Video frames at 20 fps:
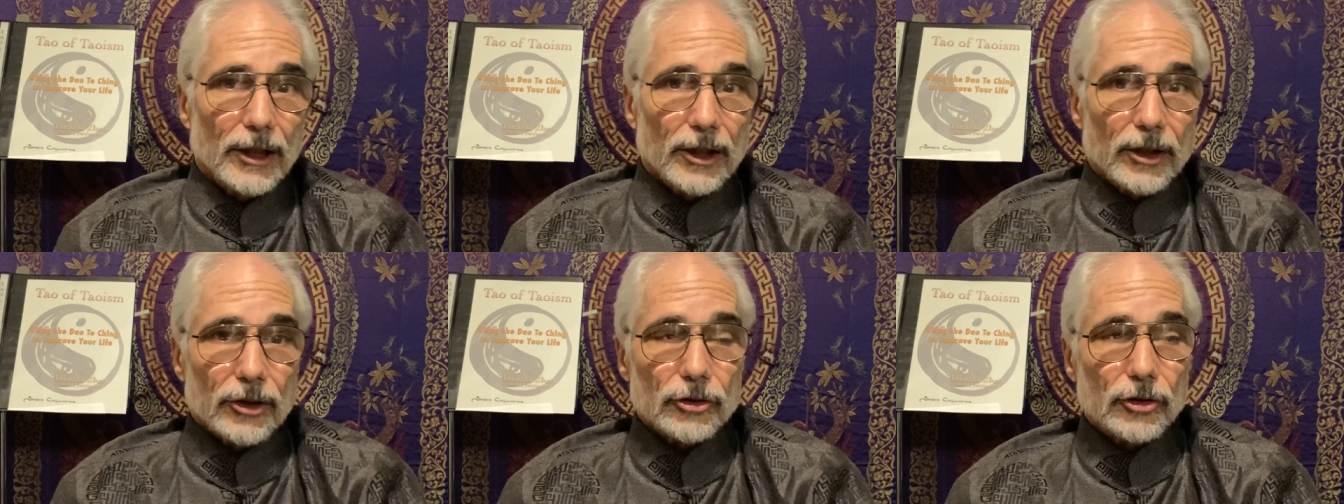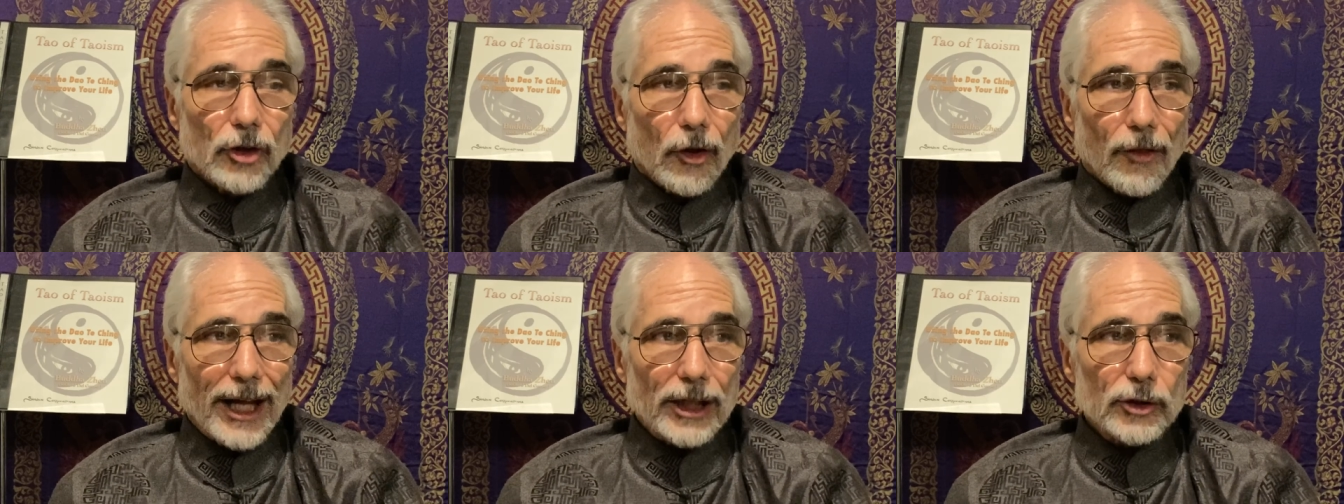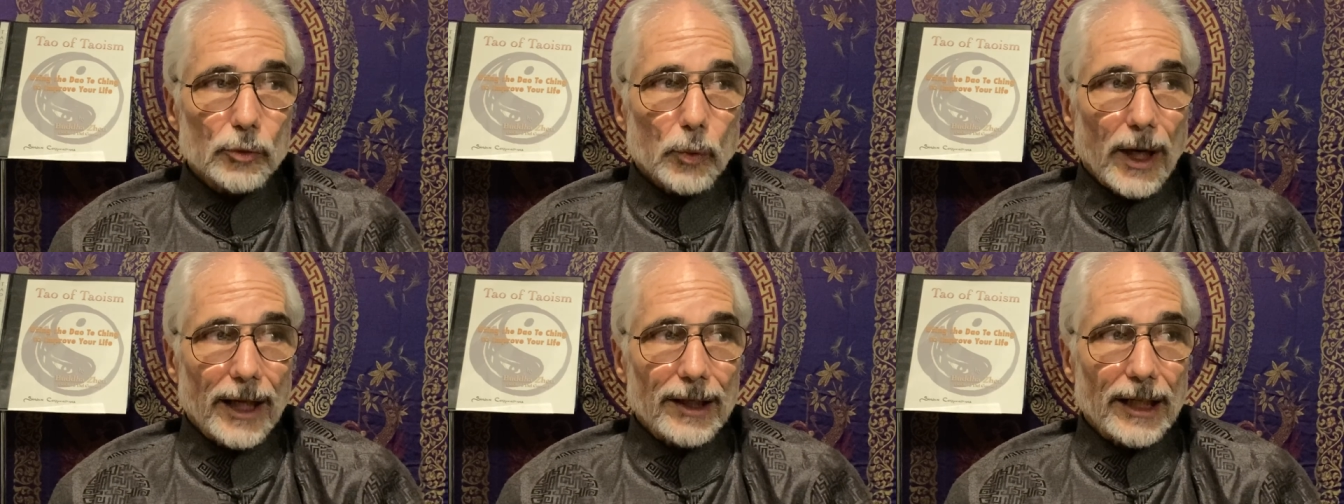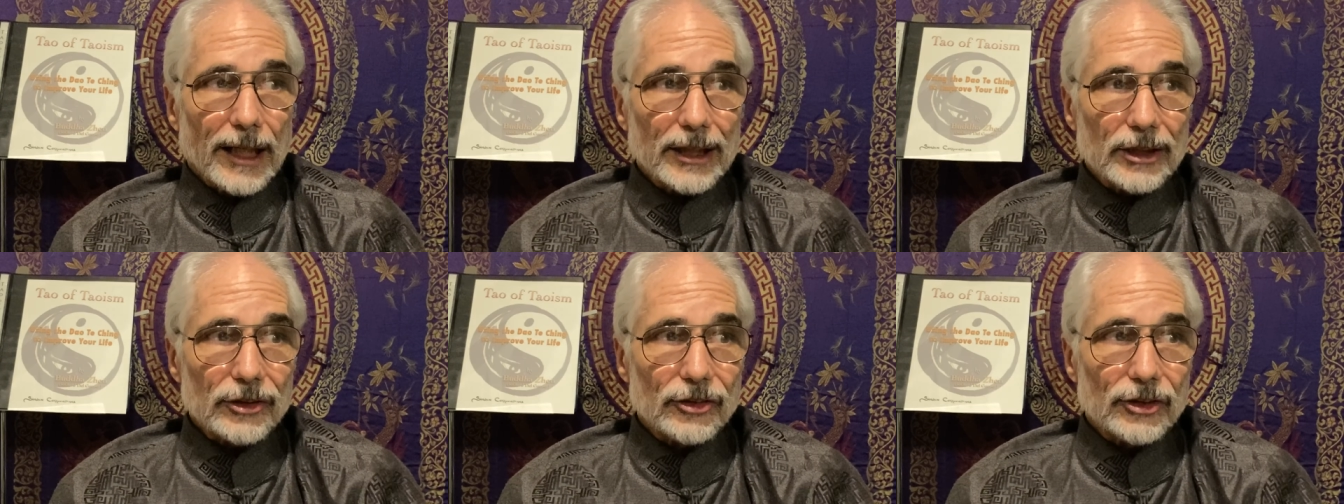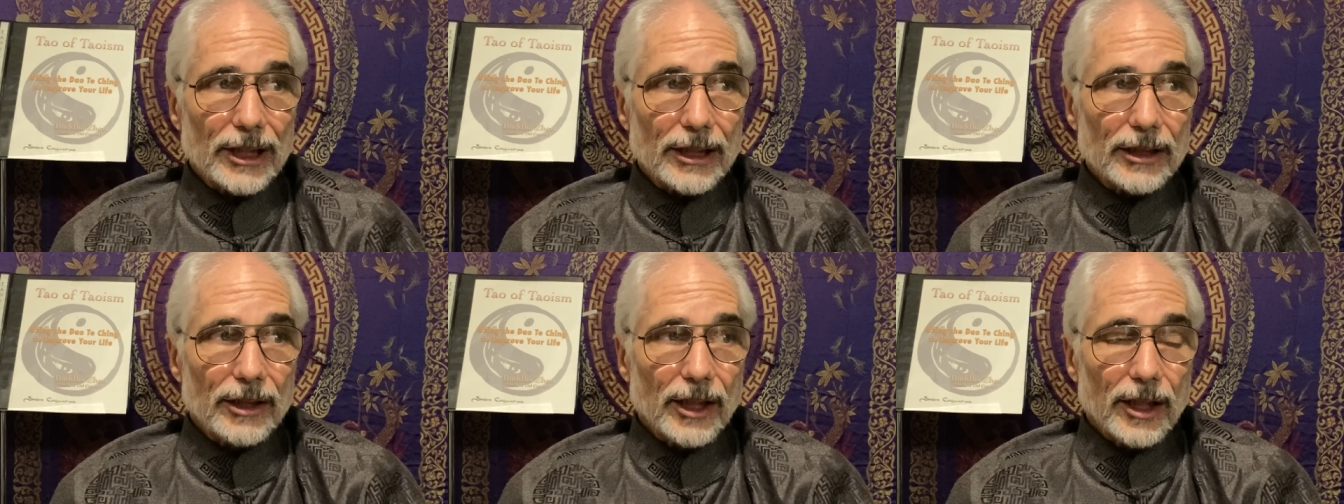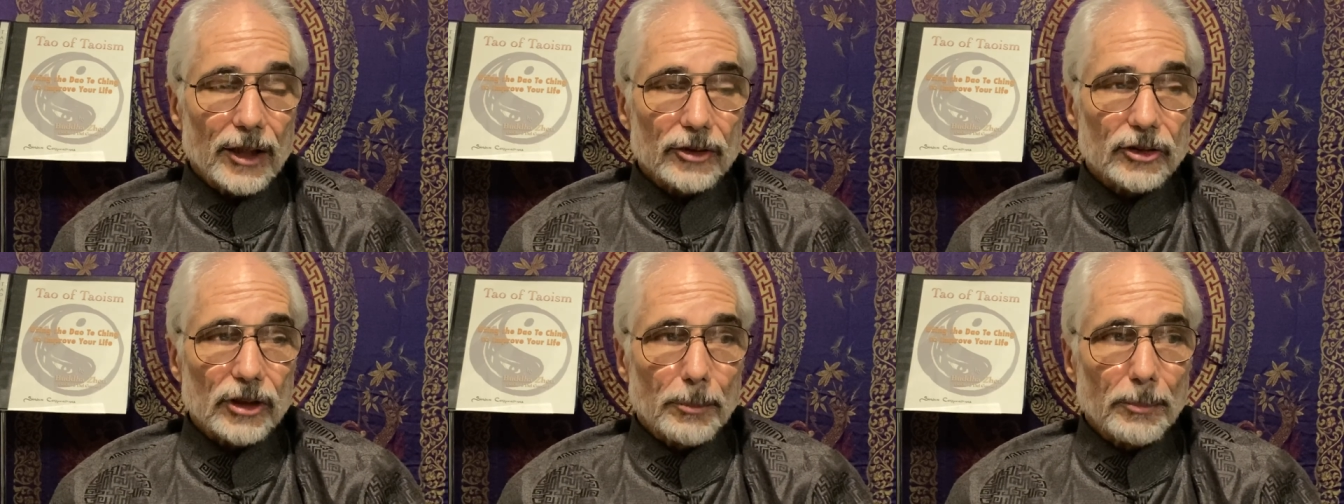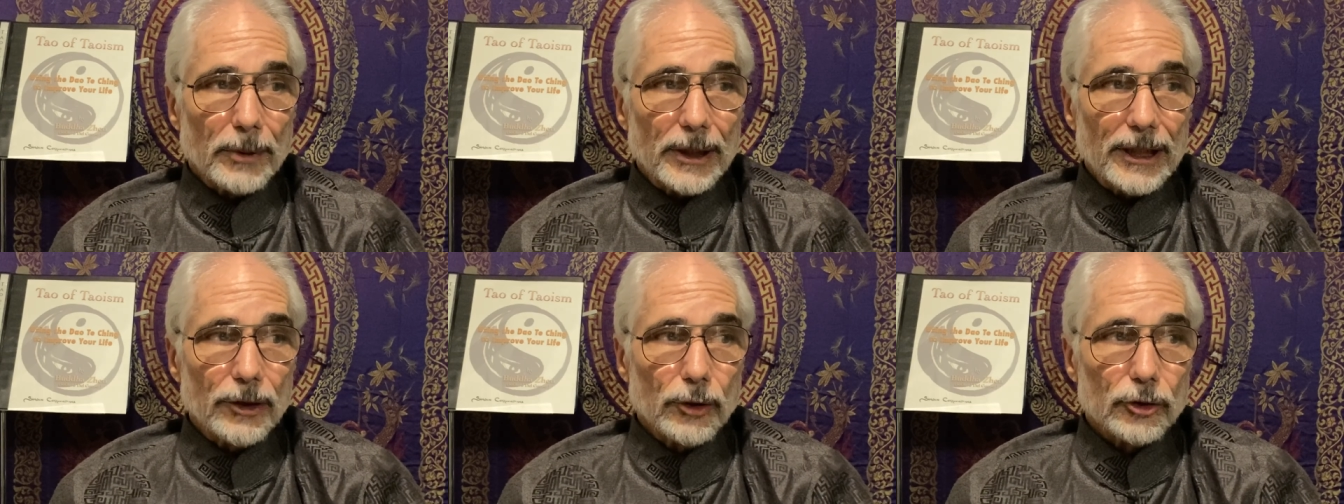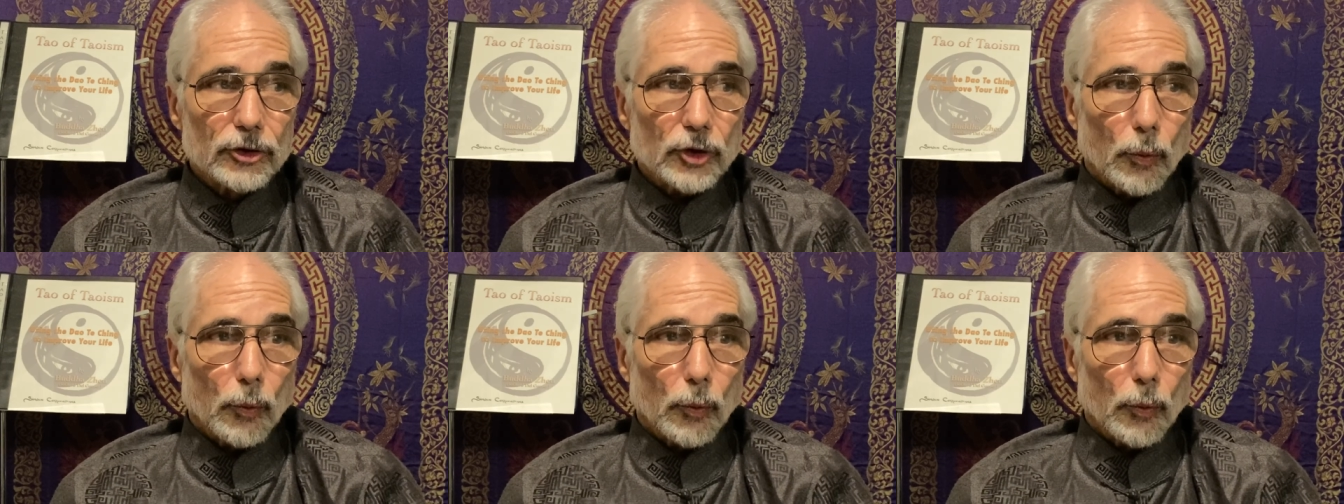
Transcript: So that's why, like I said, somebody who's a